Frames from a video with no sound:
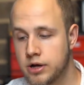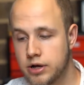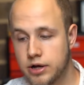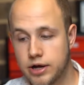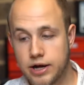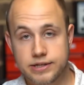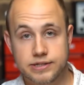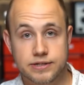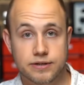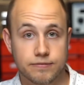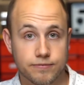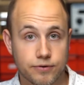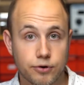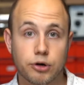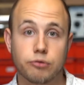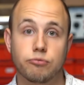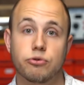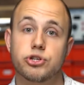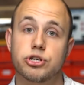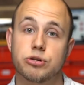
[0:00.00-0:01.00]
It's a very
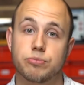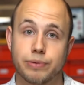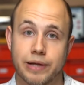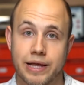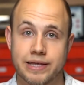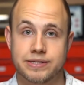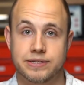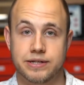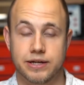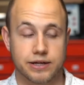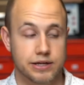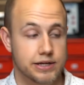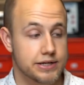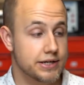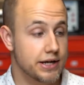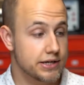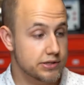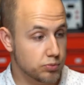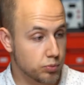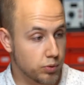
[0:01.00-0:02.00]
rigid plastic and it
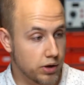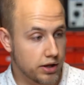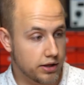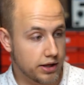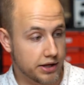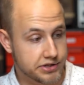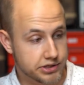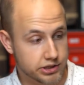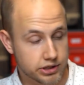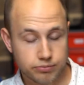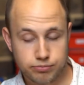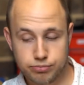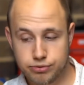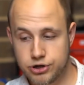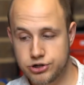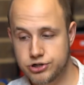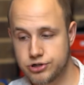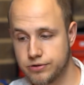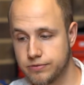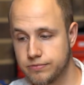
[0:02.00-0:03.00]
does well under
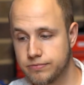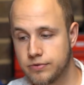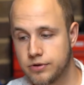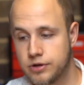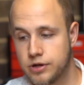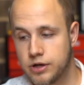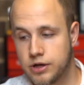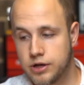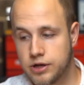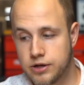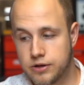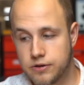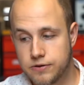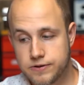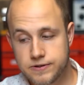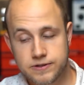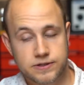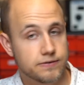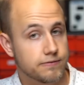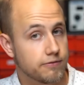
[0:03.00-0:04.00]
compression. This
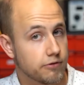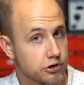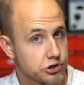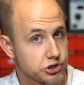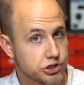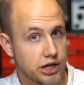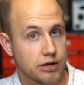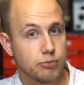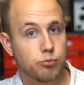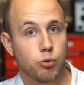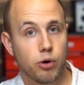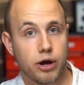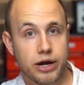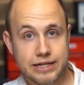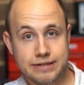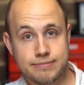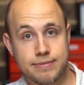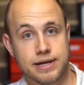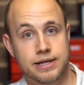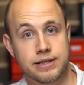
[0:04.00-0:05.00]
is a very cheap way
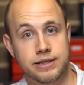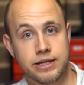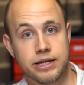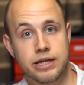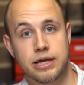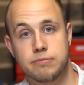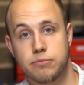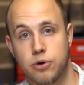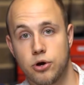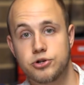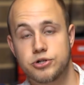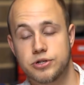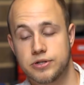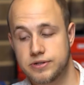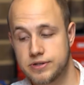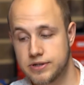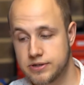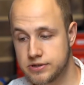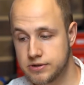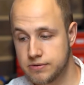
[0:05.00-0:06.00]
to make a linear motion
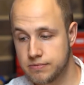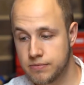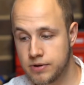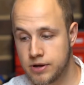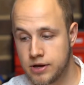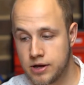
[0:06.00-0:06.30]
system.